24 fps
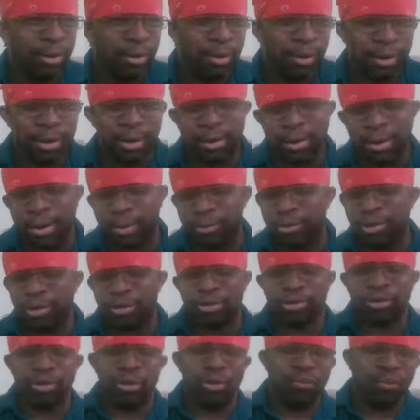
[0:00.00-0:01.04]
Oh, I'm
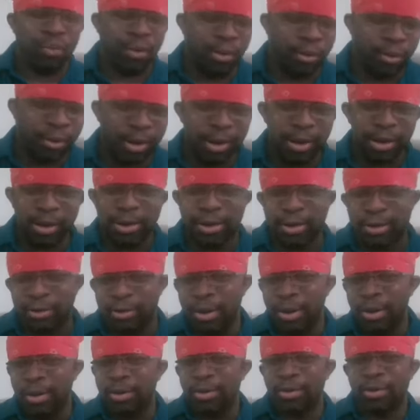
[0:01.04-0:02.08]
just so worried. And
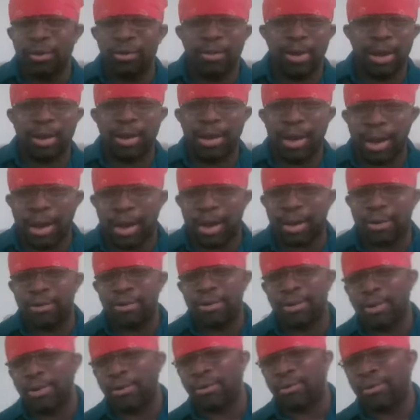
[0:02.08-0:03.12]
oh, my God, you
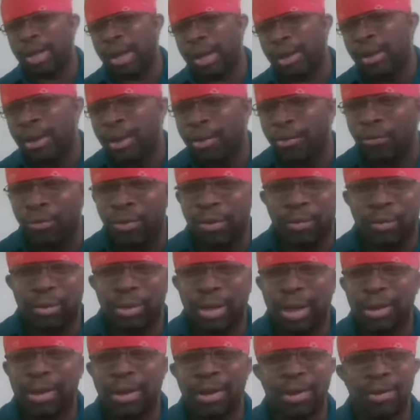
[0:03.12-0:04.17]
know, they, what if
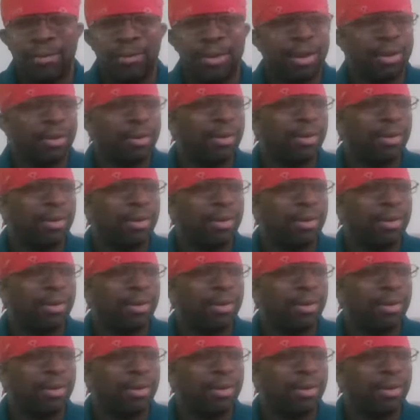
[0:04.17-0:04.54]
they, and I'm like,